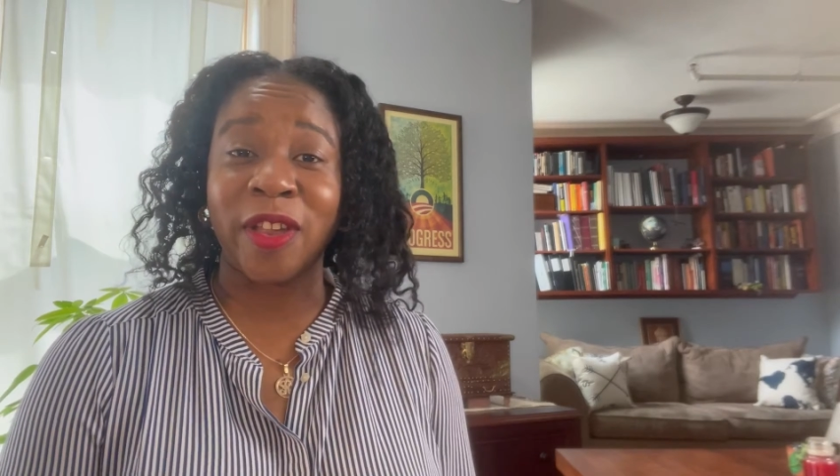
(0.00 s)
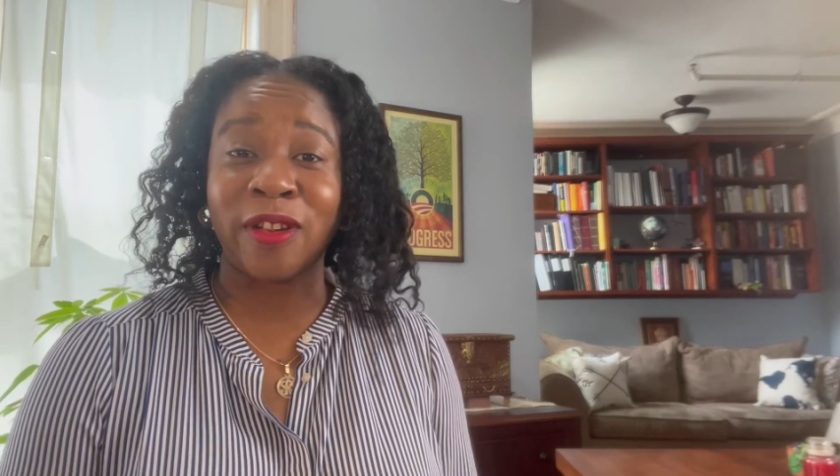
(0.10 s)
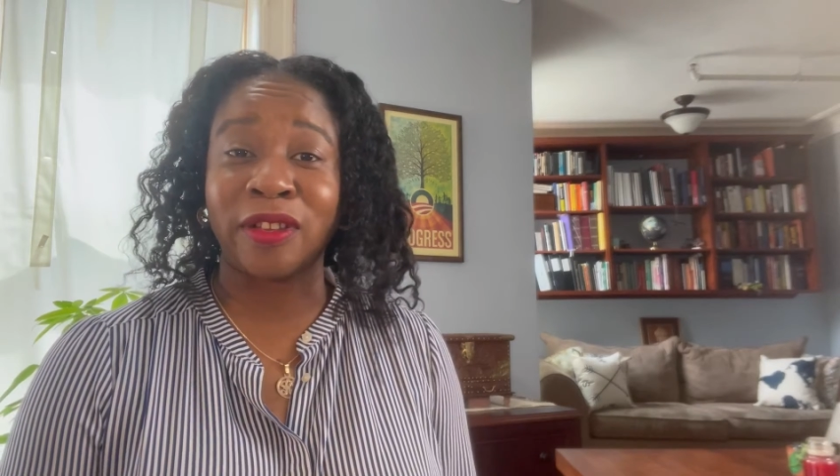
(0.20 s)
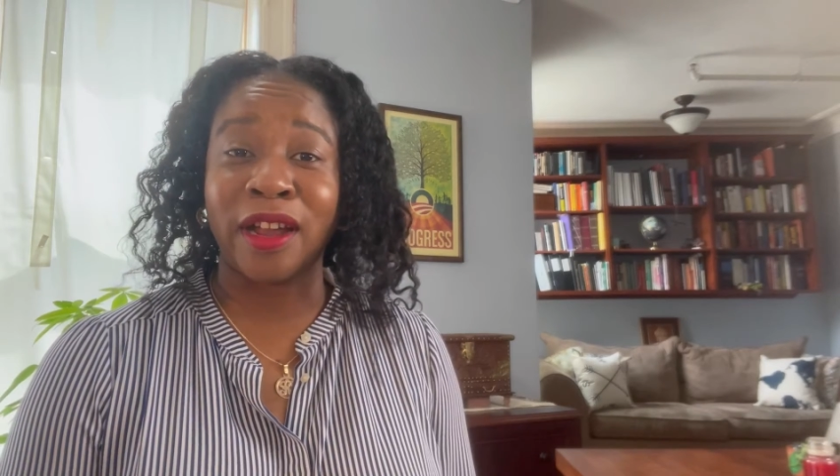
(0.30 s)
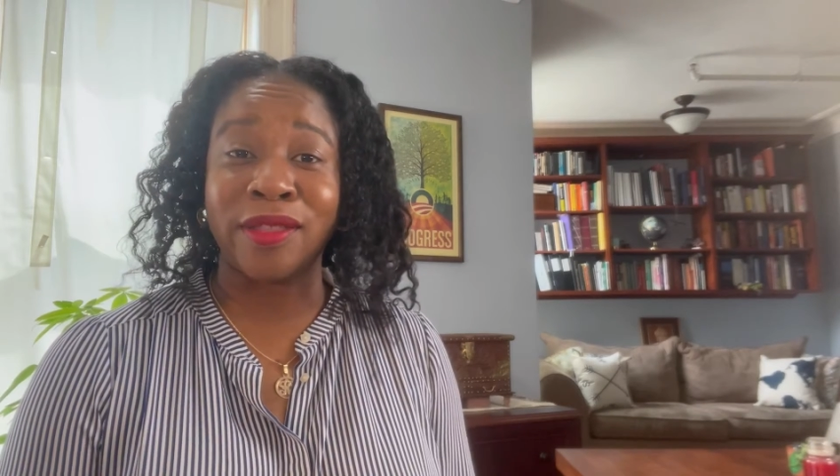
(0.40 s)

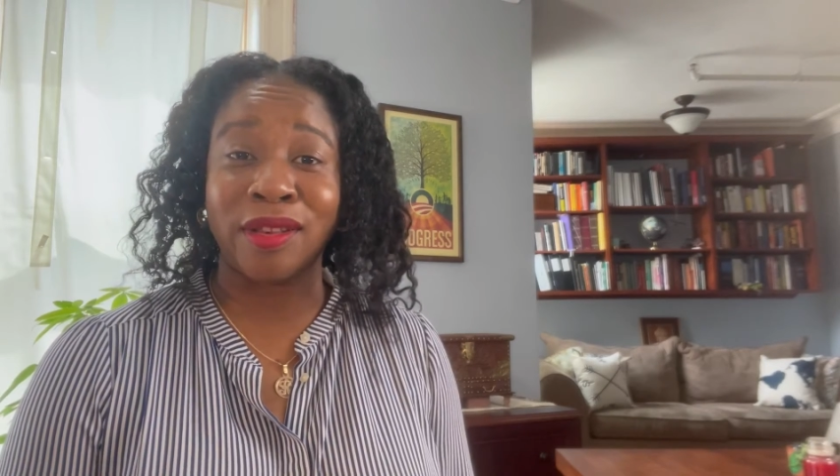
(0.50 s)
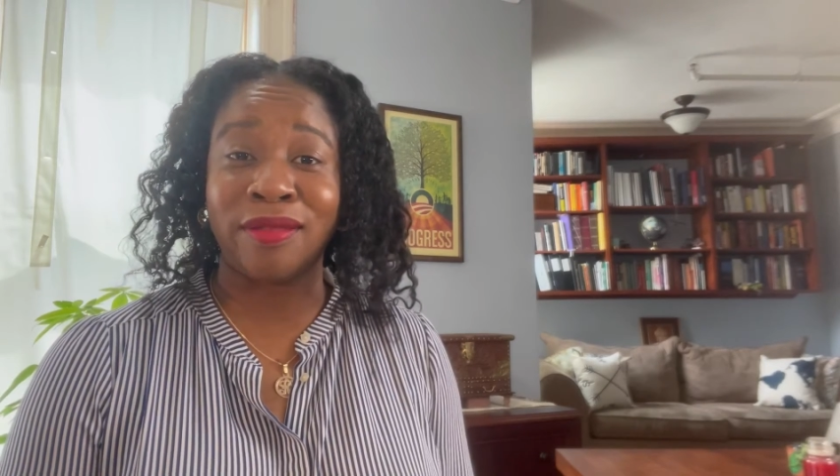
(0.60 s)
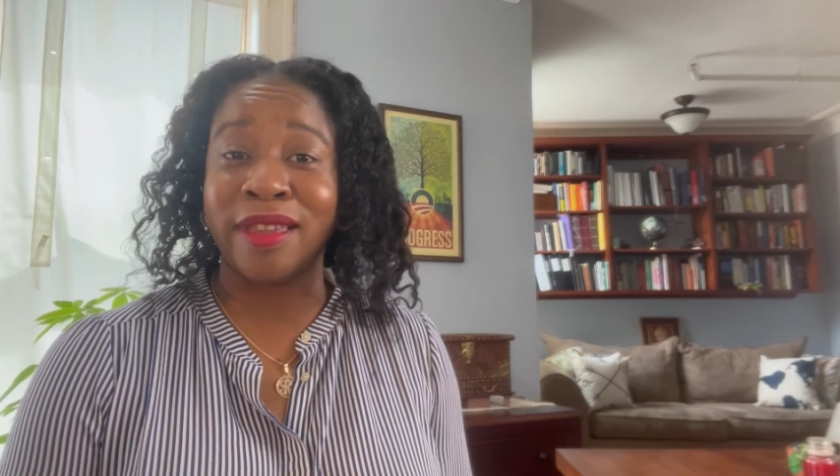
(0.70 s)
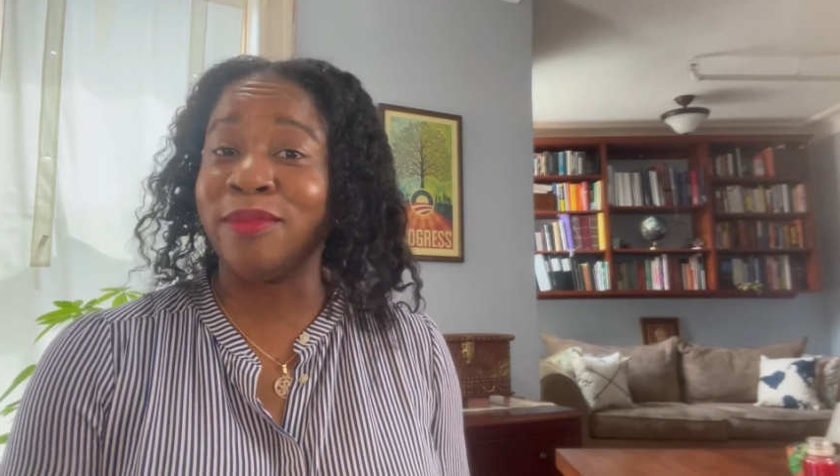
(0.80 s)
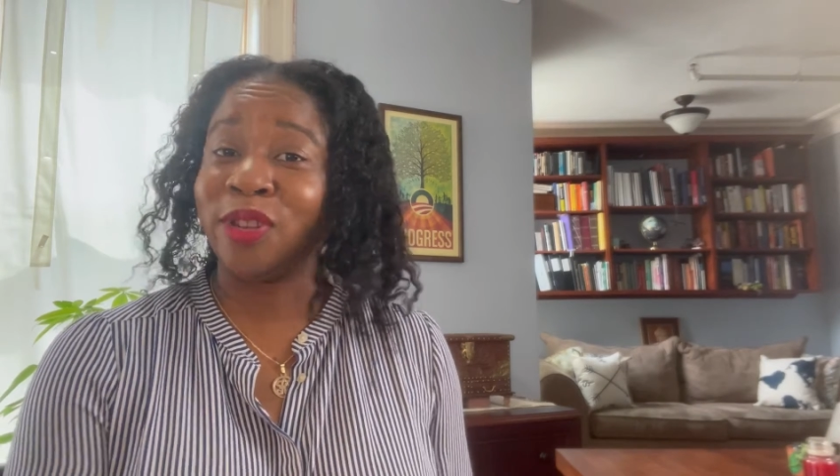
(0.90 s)
airlines that
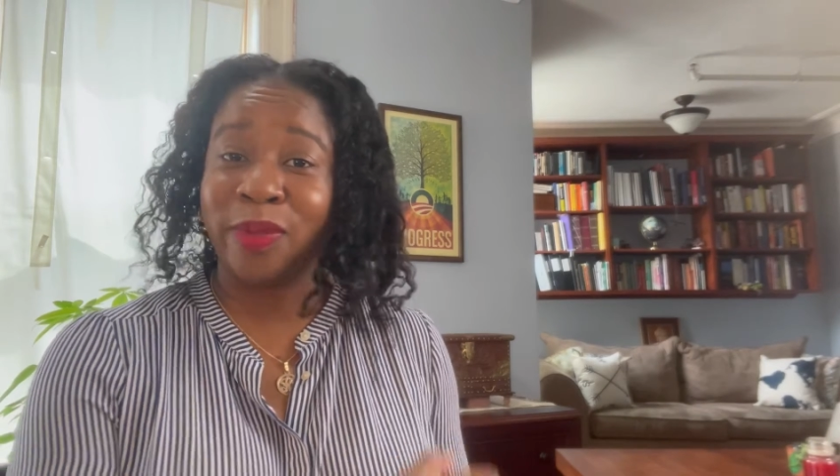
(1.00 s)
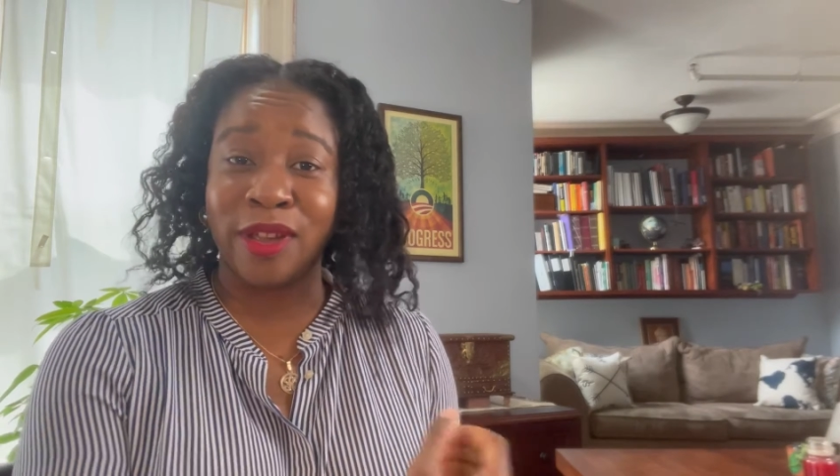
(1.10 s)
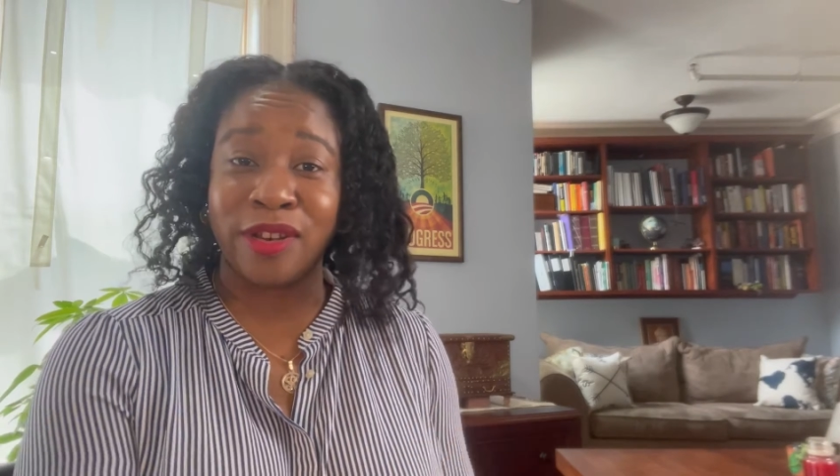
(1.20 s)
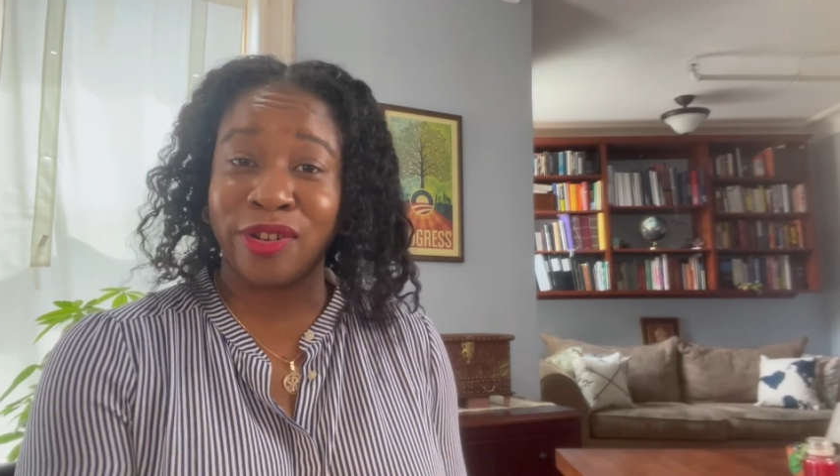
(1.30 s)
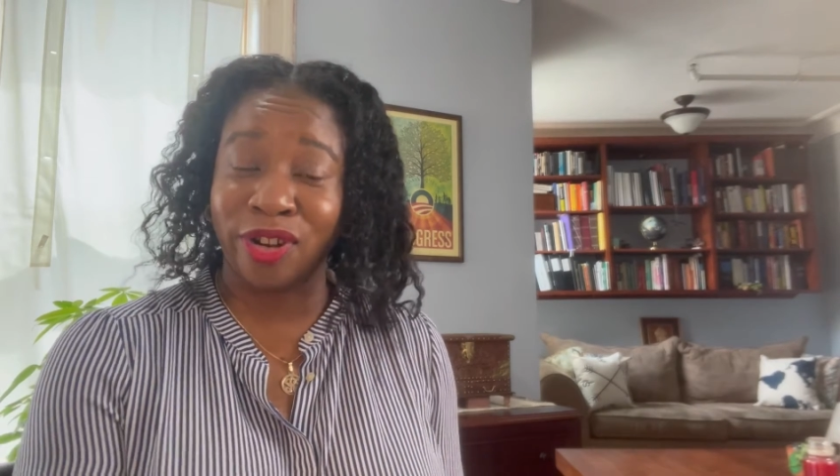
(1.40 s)
seem to be
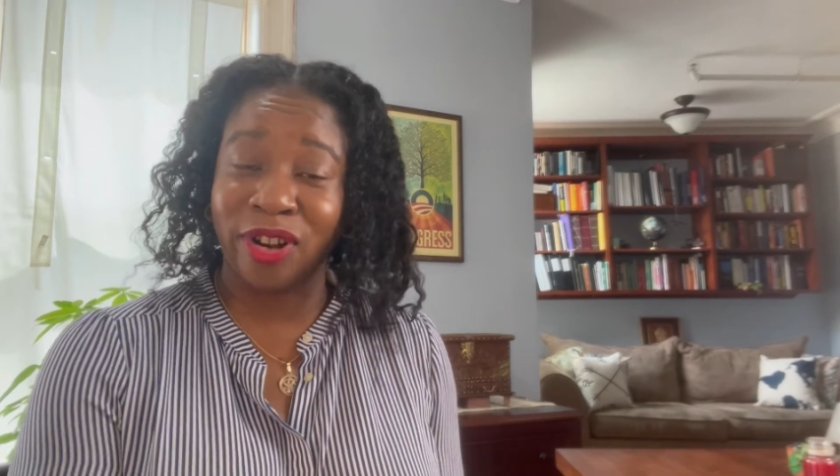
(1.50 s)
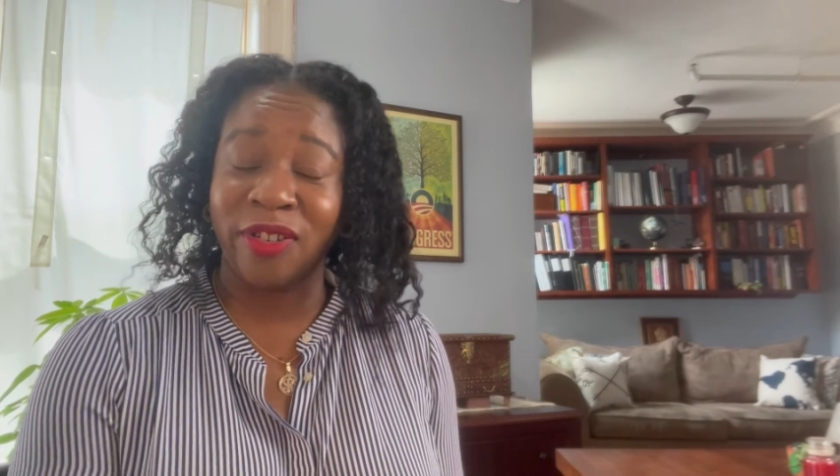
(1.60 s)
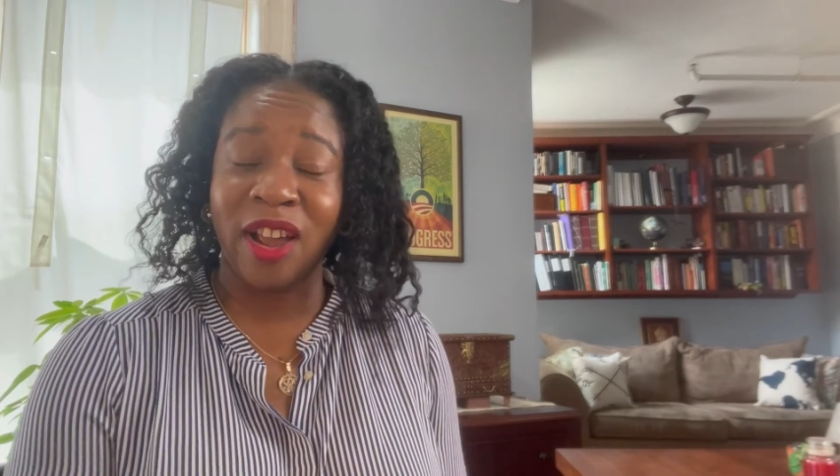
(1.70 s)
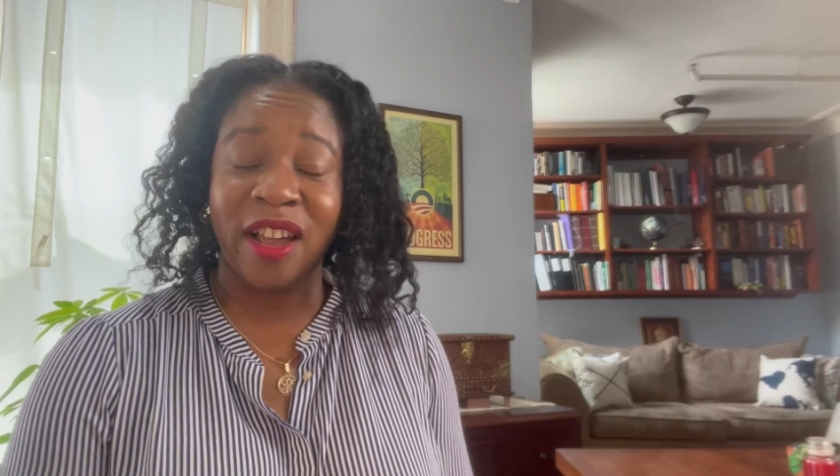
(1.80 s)
under